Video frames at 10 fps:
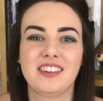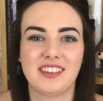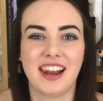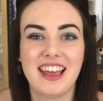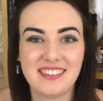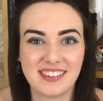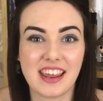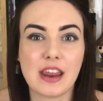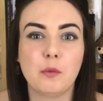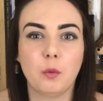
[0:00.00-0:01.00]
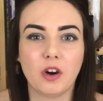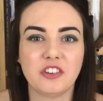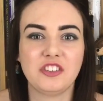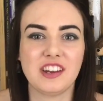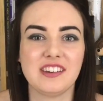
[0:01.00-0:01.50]
So let's see
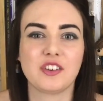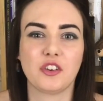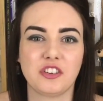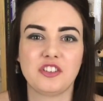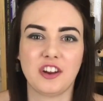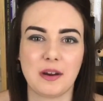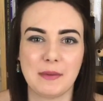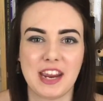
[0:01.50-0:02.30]
what she's got to show